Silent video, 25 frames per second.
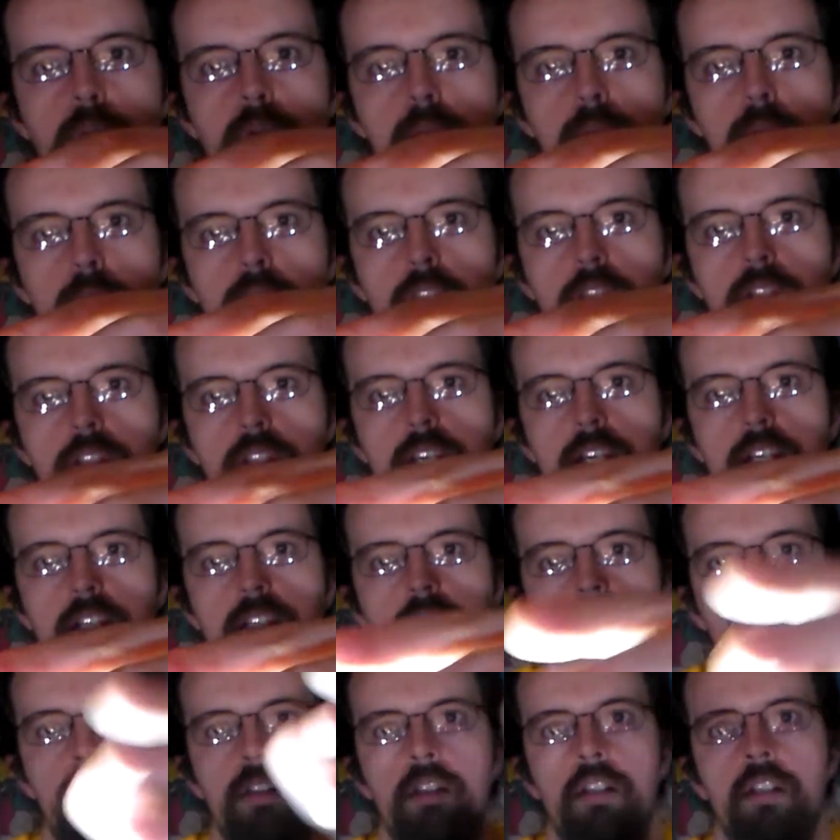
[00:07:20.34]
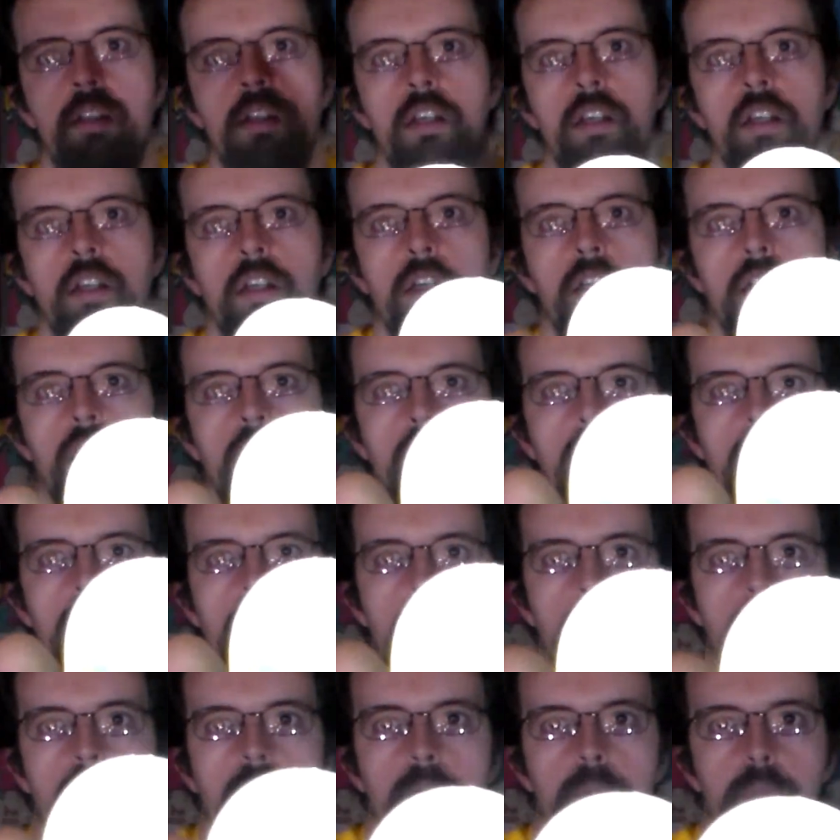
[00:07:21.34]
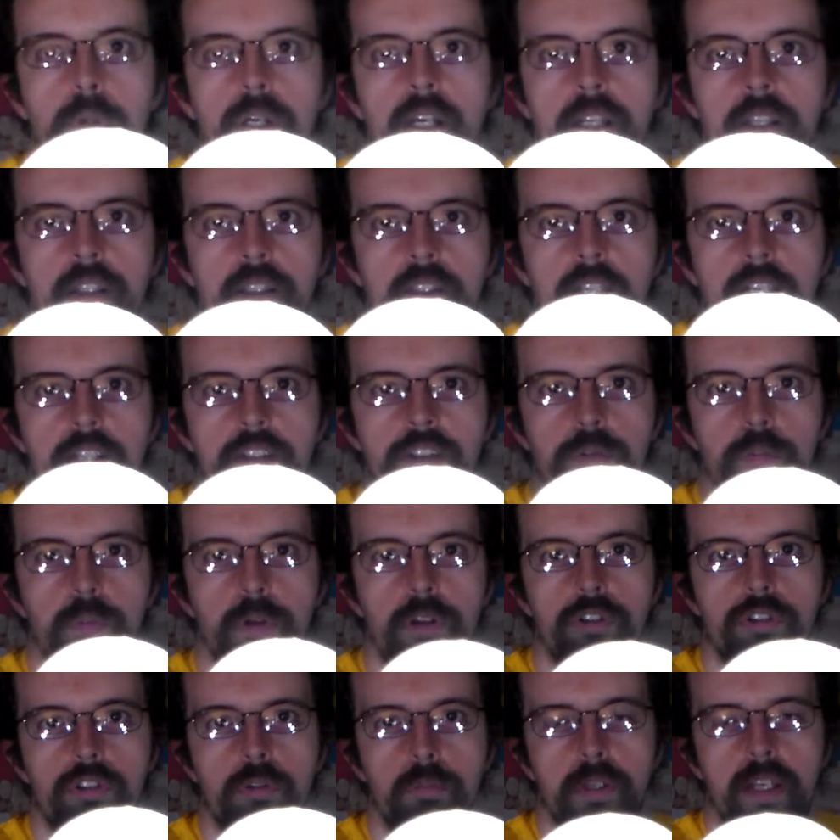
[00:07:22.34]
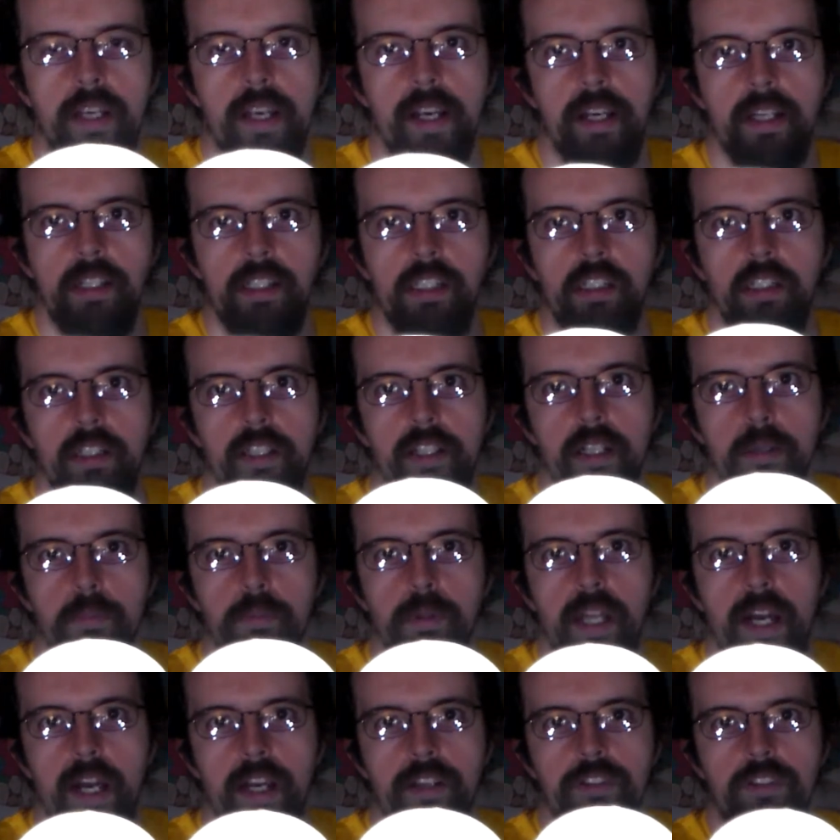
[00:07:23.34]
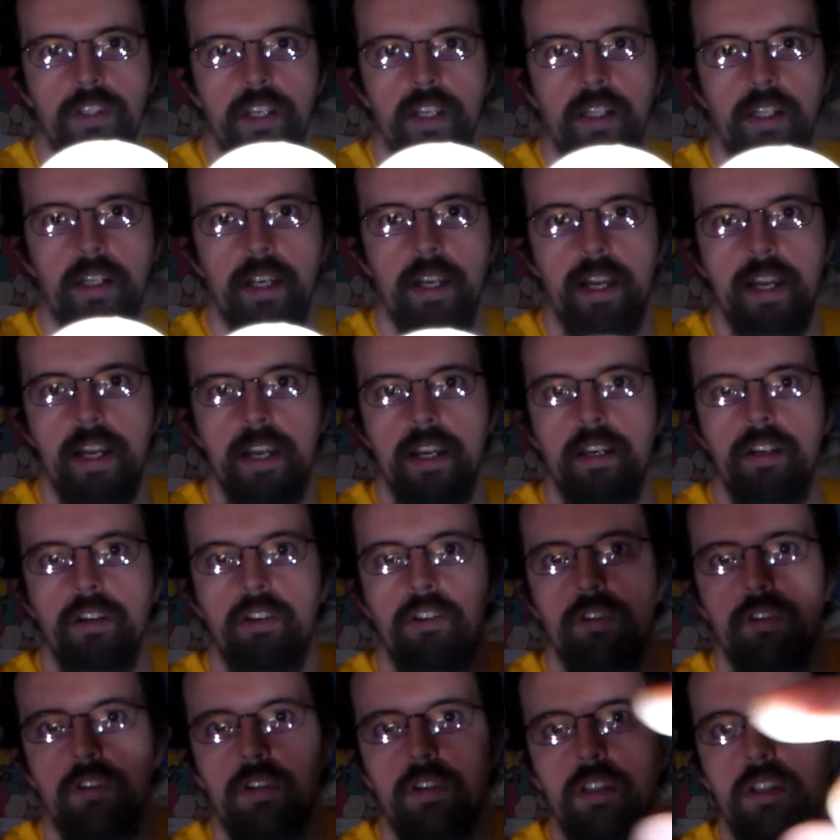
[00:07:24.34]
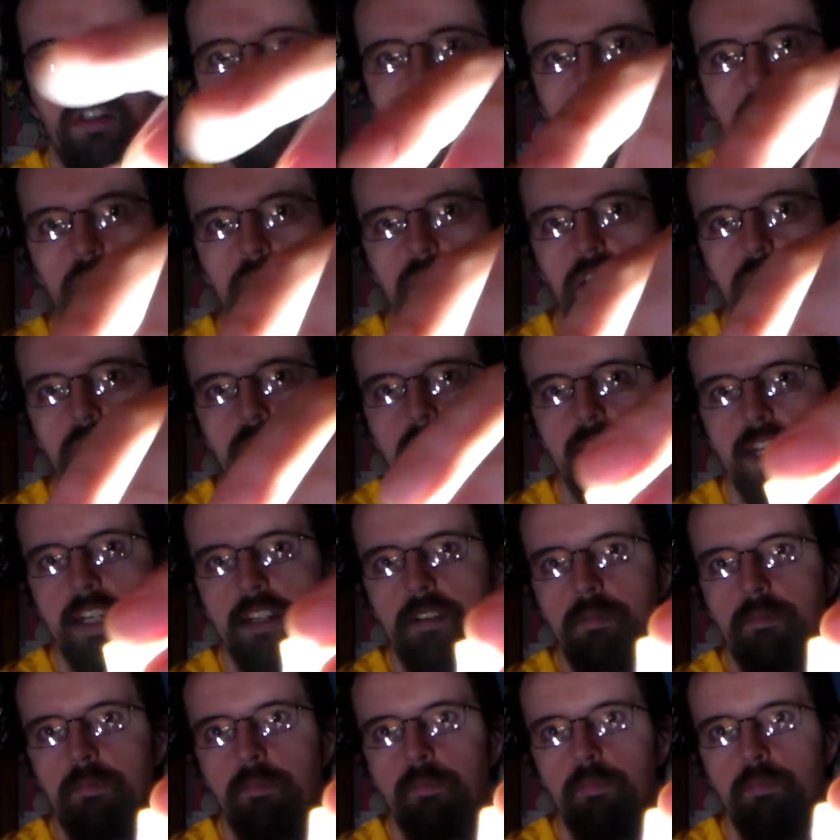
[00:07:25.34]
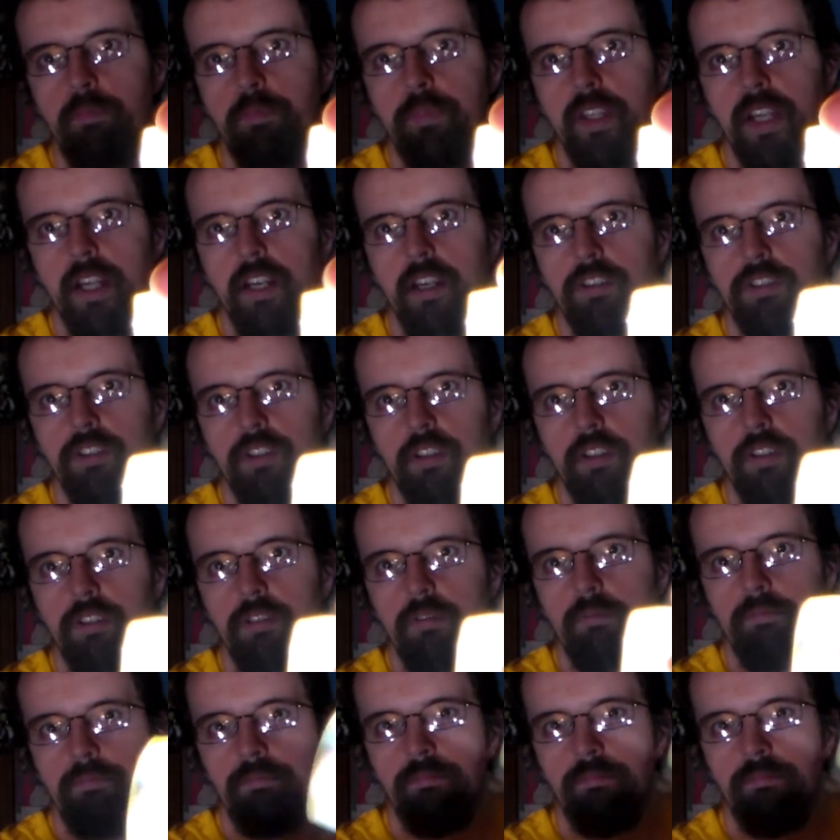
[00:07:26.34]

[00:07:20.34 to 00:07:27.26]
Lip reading: will be able to tell, but that's supposed to be a clear plastic, and clearly it isn't.